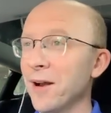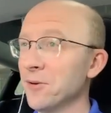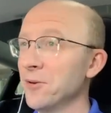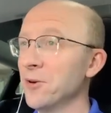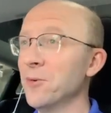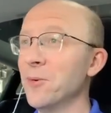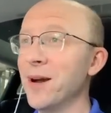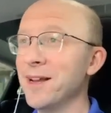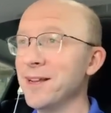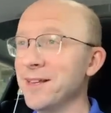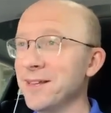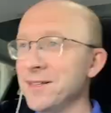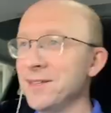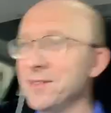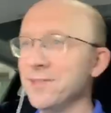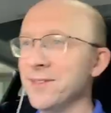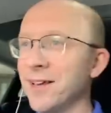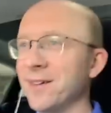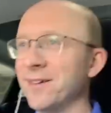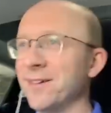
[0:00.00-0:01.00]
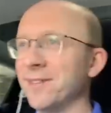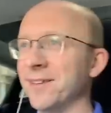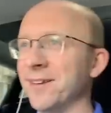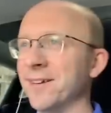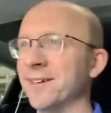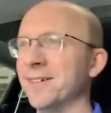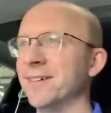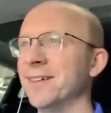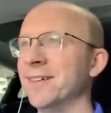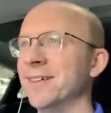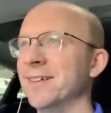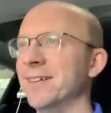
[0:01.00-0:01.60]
I don't know why I didn't do that earlier.